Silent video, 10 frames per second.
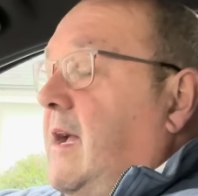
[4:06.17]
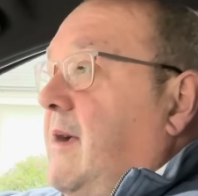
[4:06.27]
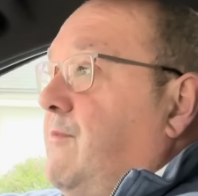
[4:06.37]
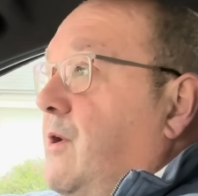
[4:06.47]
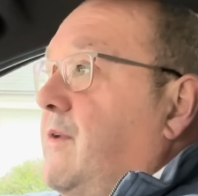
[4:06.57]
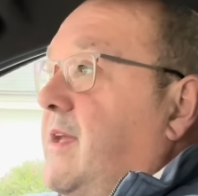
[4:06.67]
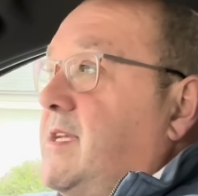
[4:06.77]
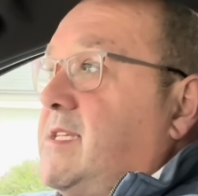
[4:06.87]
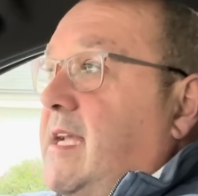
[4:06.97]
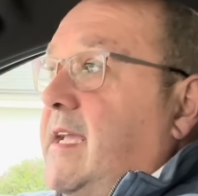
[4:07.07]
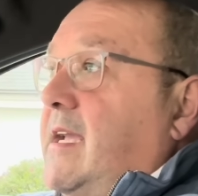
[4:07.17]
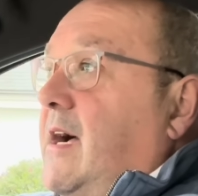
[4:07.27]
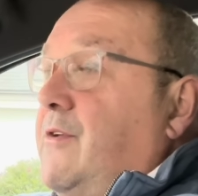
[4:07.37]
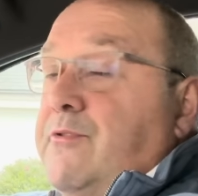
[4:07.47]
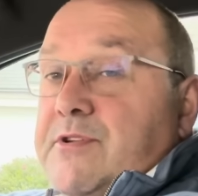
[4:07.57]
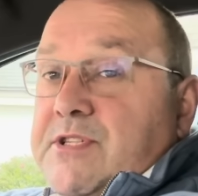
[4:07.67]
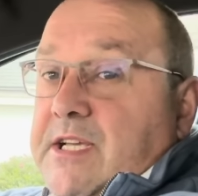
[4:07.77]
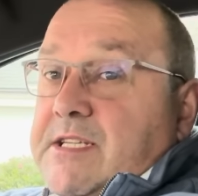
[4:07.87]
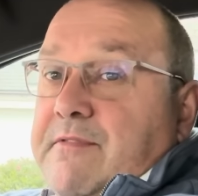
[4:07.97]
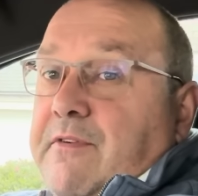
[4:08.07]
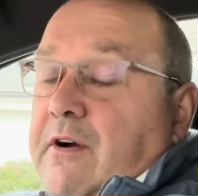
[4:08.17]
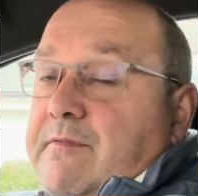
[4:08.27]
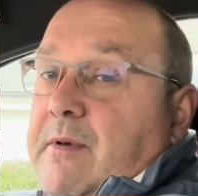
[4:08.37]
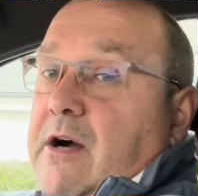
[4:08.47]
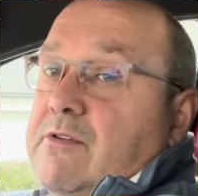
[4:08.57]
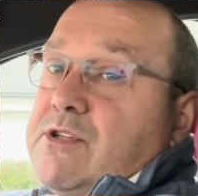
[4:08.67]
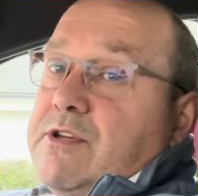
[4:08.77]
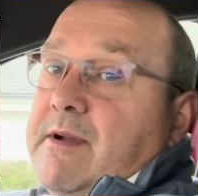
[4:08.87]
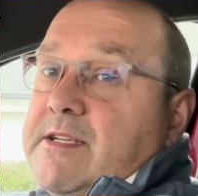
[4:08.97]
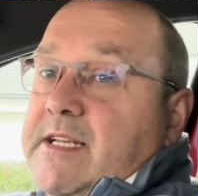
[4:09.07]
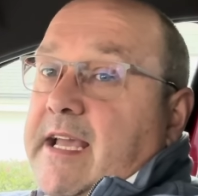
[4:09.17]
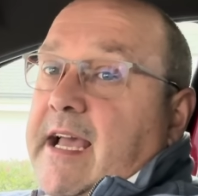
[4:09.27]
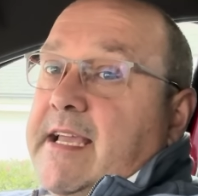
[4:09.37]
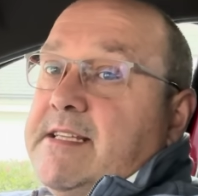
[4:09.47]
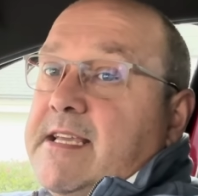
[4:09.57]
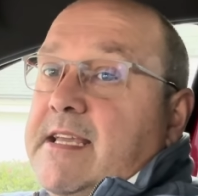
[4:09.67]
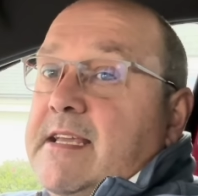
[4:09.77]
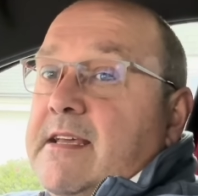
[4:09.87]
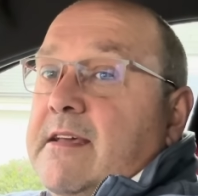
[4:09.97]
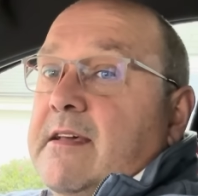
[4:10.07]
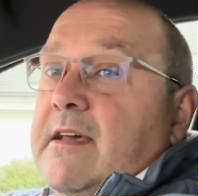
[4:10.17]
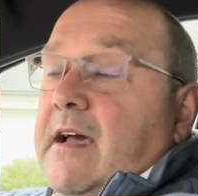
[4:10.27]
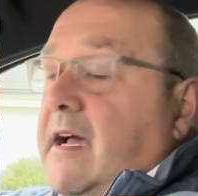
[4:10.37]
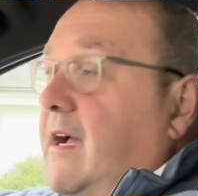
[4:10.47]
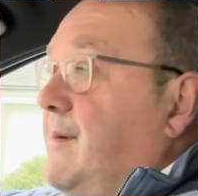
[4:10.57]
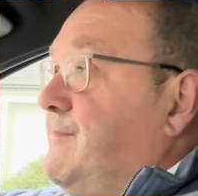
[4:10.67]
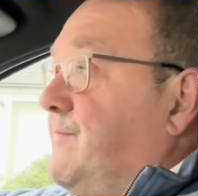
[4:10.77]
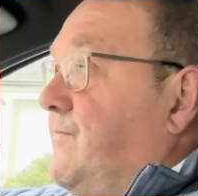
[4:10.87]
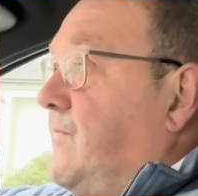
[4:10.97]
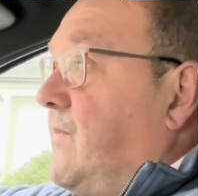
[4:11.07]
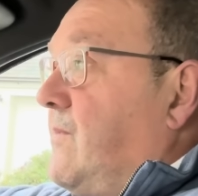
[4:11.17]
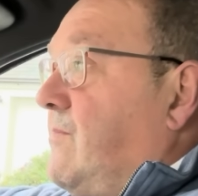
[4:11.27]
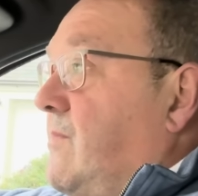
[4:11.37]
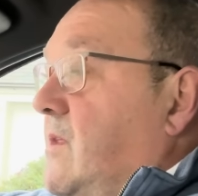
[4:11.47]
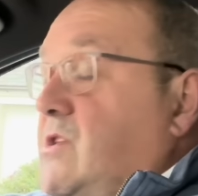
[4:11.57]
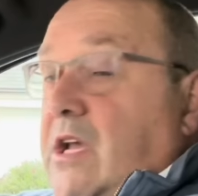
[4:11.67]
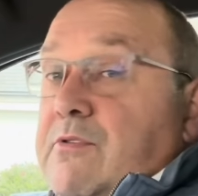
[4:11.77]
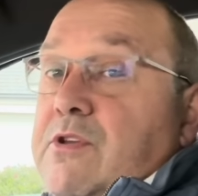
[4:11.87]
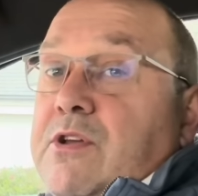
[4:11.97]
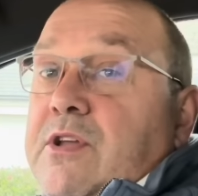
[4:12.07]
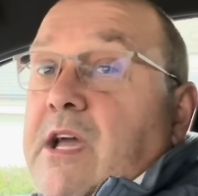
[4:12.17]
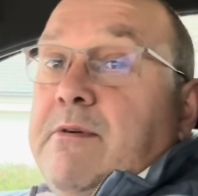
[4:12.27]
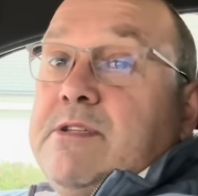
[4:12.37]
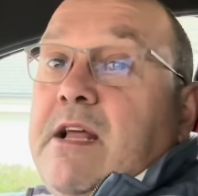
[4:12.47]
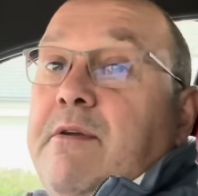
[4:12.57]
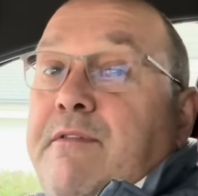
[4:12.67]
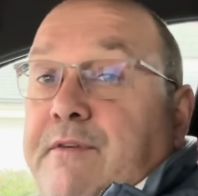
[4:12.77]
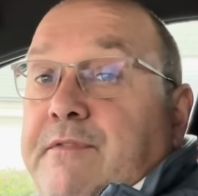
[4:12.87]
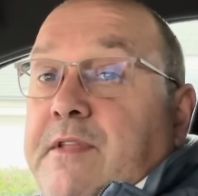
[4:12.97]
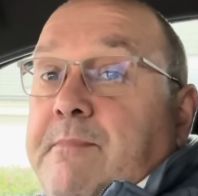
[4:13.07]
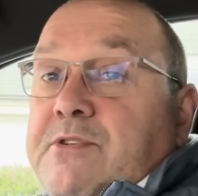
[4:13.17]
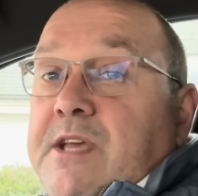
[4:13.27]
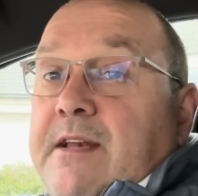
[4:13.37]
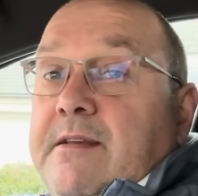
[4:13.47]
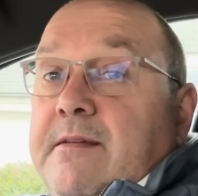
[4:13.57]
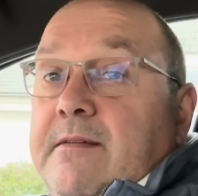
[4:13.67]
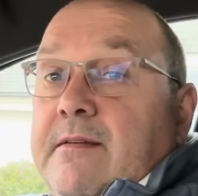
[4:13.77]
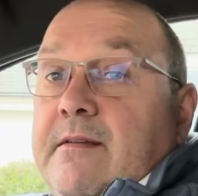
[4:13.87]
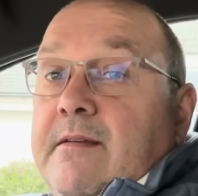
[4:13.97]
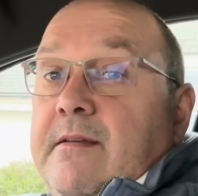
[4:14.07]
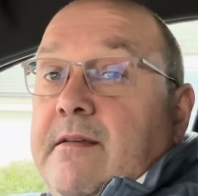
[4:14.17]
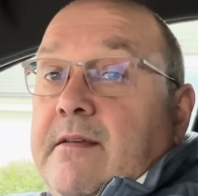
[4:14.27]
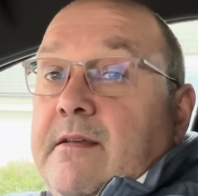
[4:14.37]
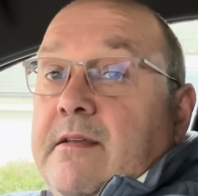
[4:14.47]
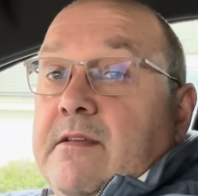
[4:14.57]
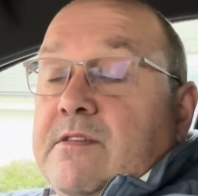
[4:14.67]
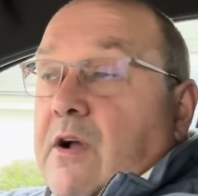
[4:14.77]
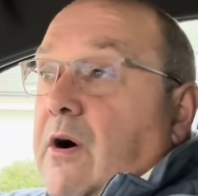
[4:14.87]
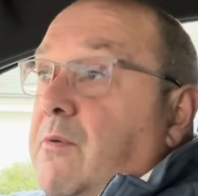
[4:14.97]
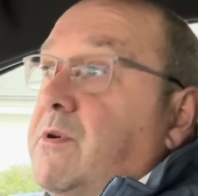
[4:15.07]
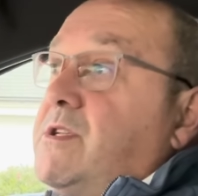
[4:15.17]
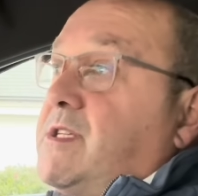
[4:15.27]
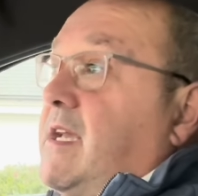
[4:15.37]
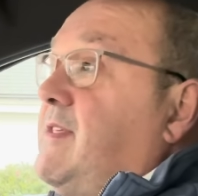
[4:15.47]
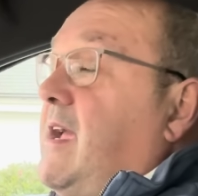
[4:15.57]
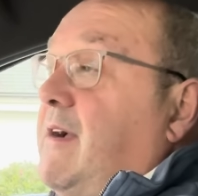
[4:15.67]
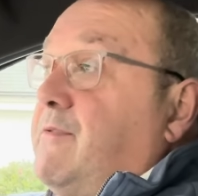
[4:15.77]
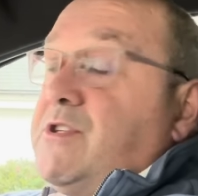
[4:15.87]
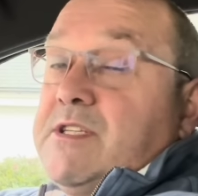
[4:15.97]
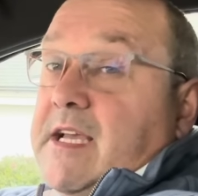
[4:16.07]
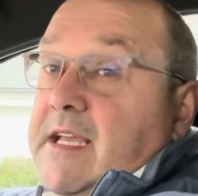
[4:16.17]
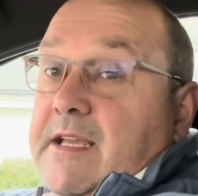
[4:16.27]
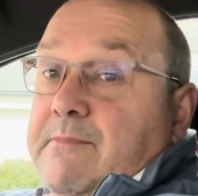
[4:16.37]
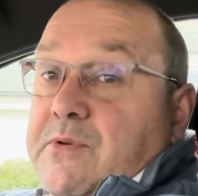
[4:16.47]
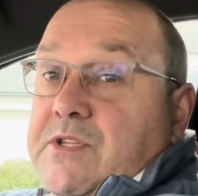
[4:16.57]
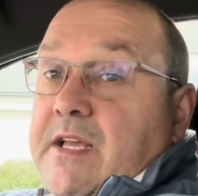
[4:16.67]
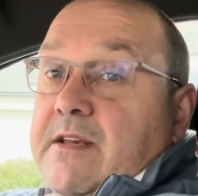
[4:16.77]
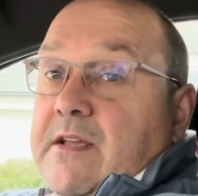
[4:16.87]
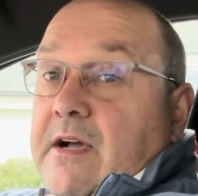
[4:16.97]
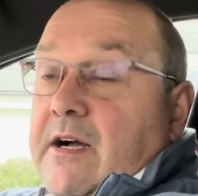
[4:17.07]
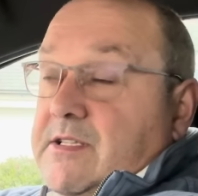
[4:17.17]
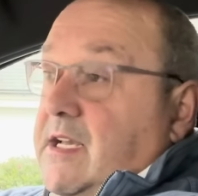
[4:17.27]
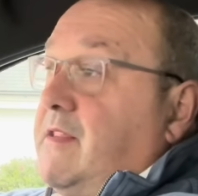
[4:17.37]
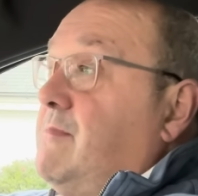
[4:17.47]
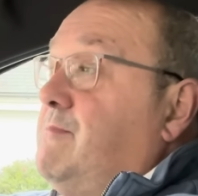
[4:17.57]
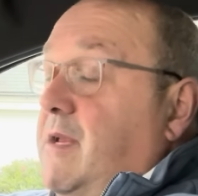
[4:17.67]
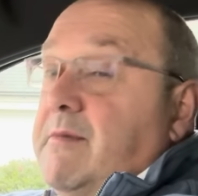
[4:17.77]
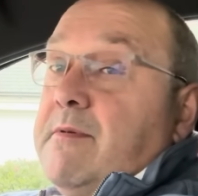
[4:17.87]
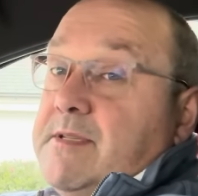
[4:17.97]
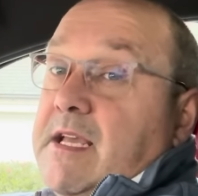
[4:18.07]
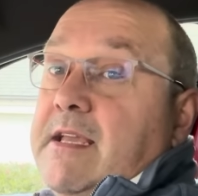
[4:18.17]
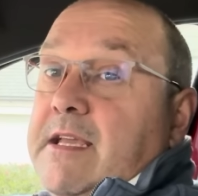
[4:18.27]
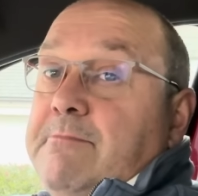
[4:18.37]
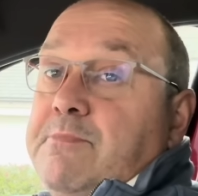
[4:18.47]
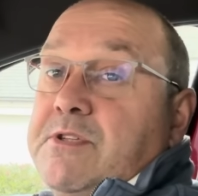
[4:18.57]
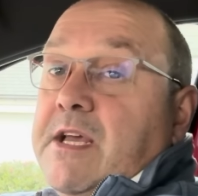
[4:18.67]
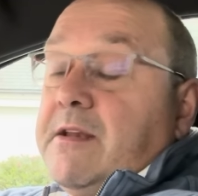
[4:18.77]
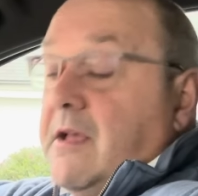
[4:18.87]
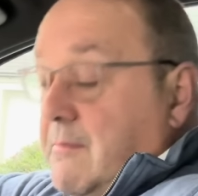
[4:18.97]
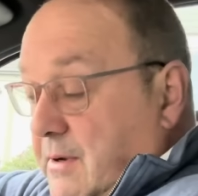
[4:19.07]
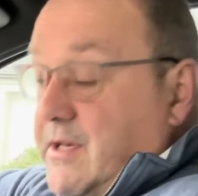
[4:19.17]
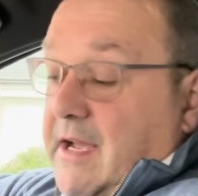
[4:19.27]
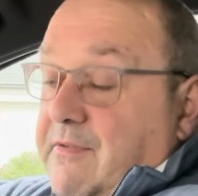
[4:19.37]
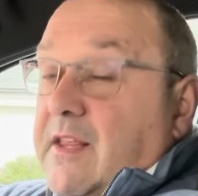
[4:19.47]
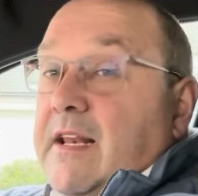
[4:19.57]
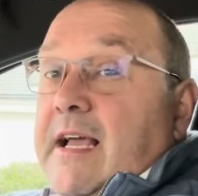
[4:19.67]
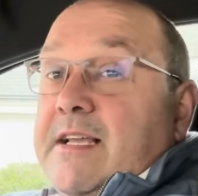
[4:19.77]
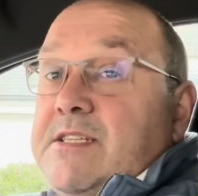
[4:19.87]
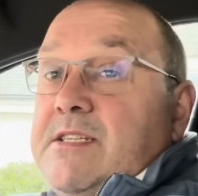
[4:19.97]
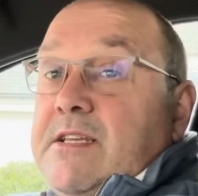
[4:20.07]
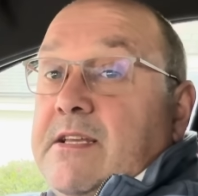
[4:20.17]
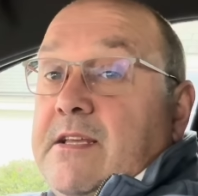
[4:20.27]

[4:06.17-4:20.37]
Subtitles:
where they state 165 miles and you actually get 80. So you can go as low as 50%. So I wouldn't say the average is 18%. I'd say the minimum is 18%. But nevertheless,